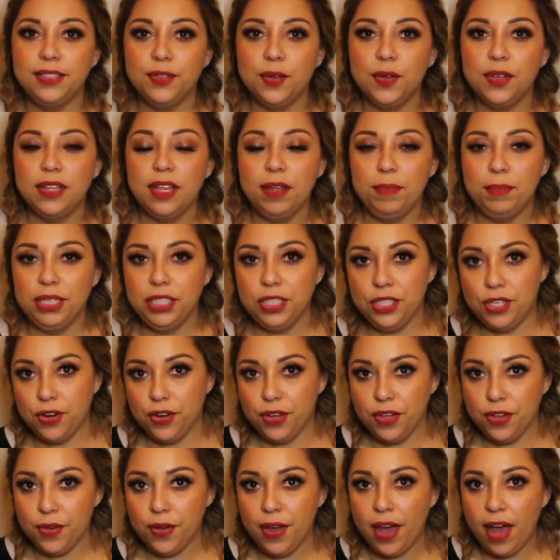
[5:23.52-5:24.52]
So let me show
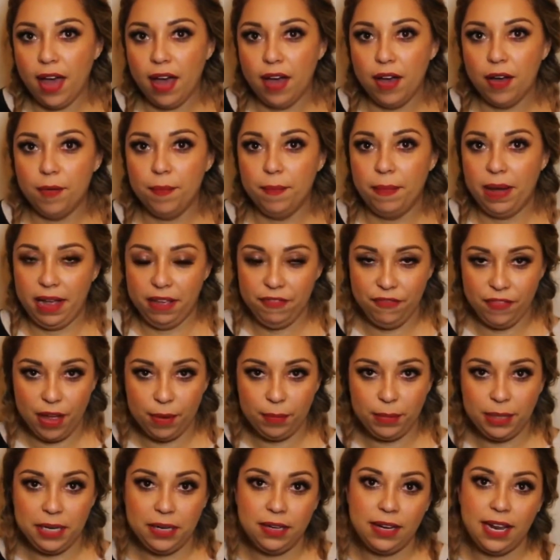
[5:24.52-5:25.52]
you how my
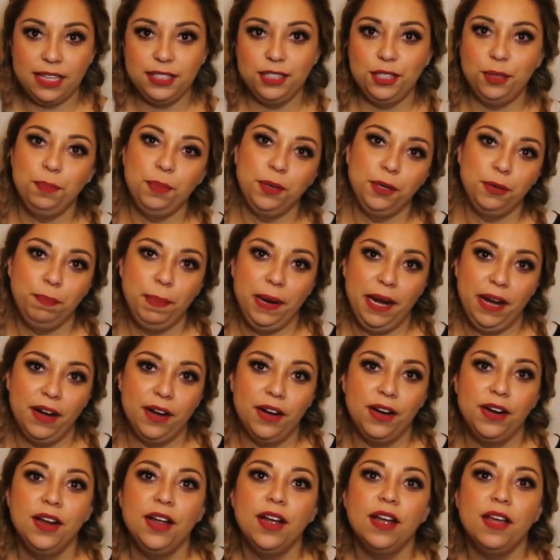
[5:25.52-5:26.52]
family likes to
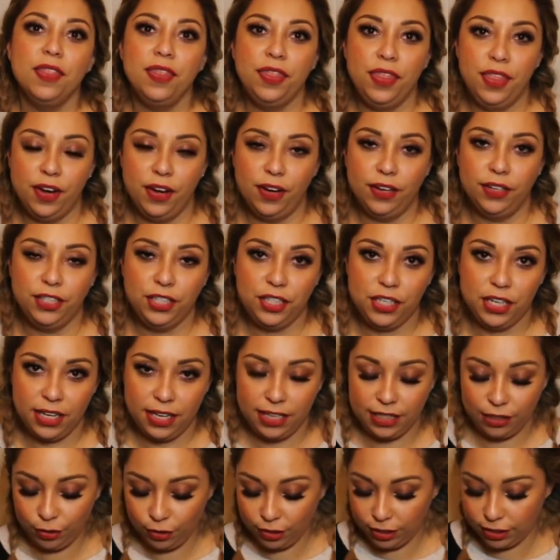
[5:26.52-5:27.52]
prepare their
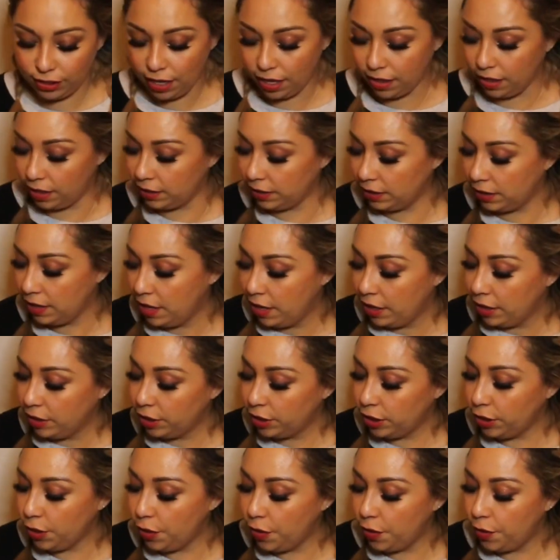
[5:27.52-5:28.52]
chicken tostadas.
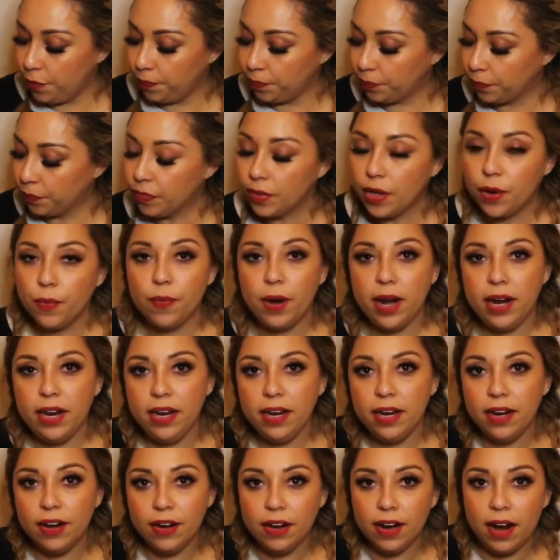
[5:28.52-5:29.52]
So right
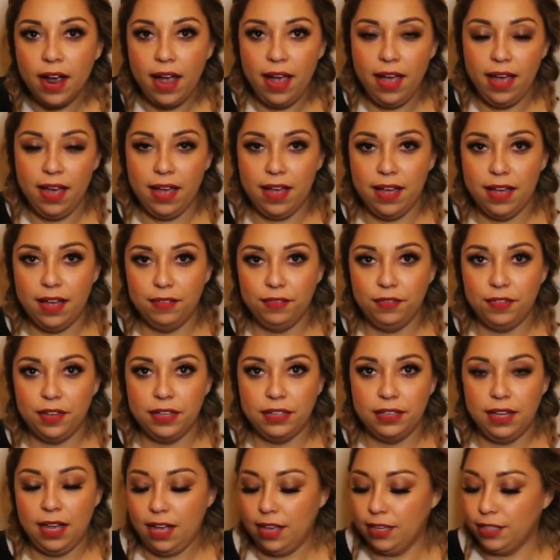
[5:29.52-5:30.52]
here,
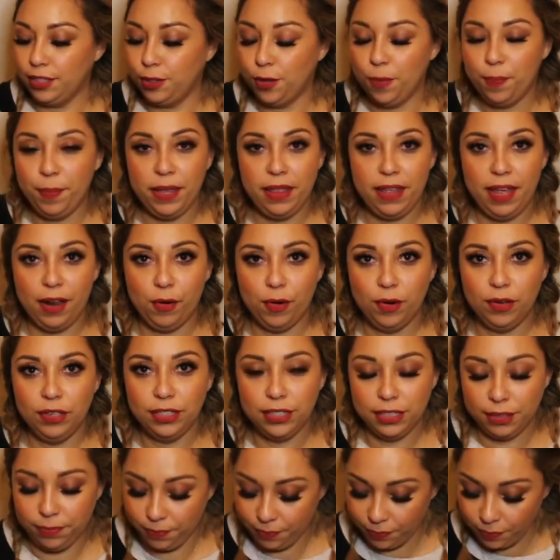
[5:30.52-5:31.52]
I have sopa de
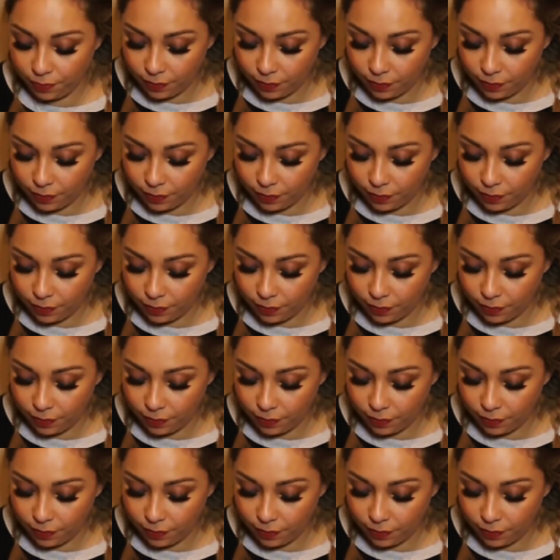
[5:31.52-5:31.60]
arroz.